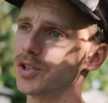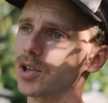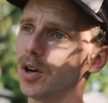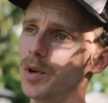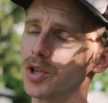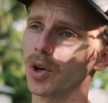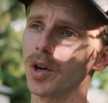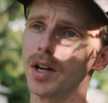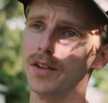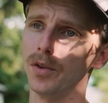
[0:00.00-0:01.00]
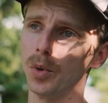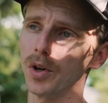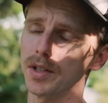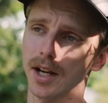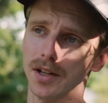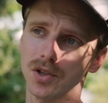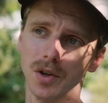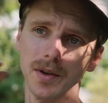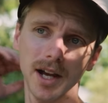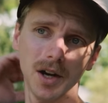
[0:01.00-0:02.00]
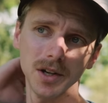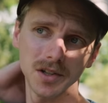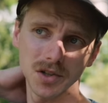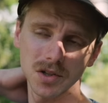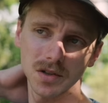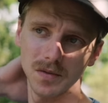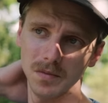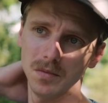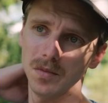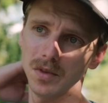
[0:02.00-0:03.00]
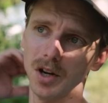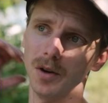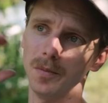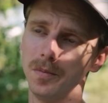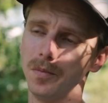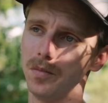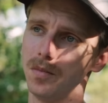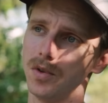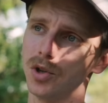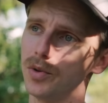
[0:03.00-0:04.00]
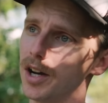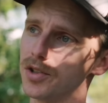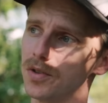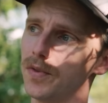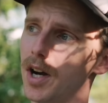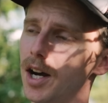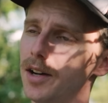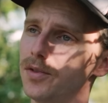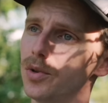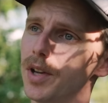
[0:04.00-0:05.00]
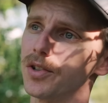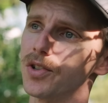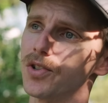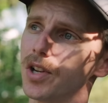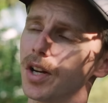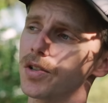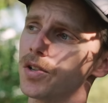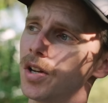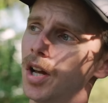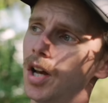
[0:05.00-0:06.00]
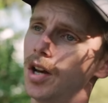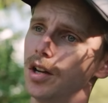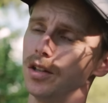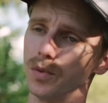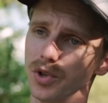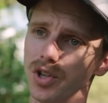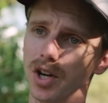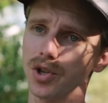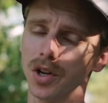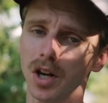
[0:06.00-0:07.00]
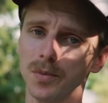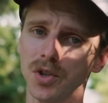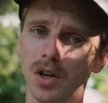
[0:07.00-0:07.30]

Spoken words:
so we took on even more debt. So now it's, 2005, 2006, the recession comes in